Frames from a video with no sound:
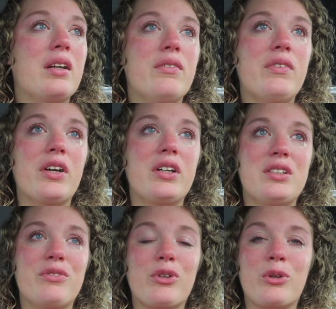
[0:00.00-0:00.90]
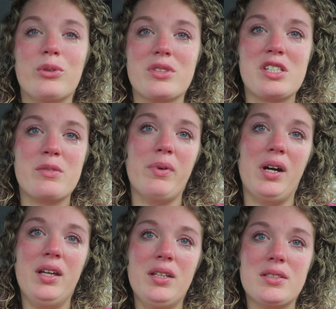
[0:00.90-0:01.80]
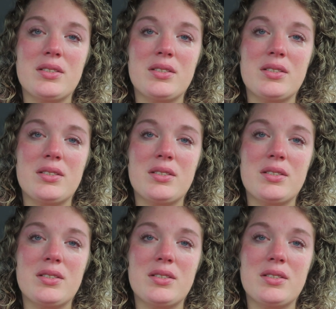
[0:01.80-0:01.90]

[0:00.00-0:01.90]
in a very difficult spot,